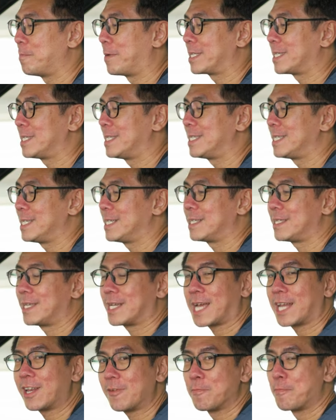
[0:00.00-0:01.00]
buttons here, they're
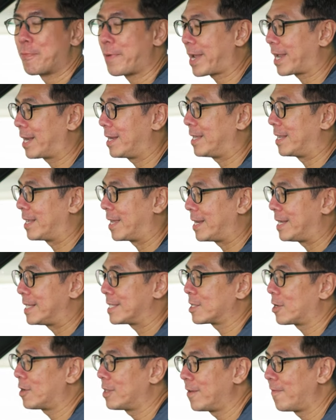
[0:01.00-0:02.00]
kind of backlit and
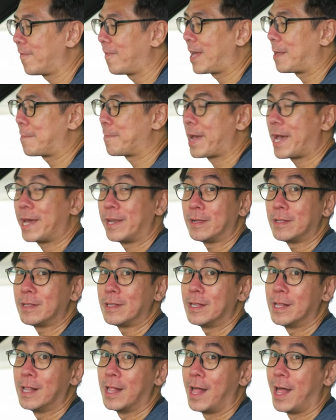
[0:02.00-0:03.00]
it's all a flat panel.
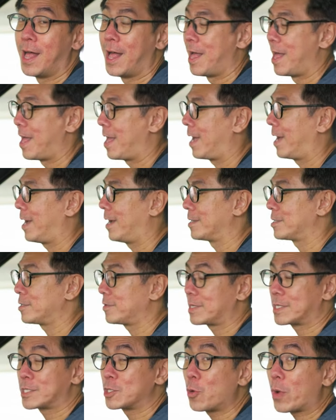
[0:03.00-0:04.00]
Uh, so
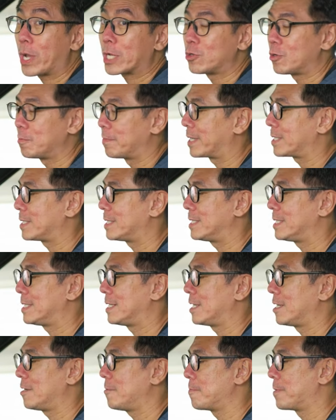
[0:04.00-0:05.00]
there's no actual buttons
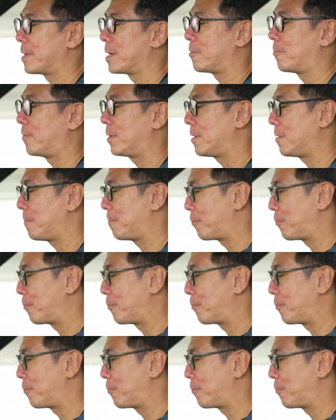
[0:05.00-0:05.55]
here, but when you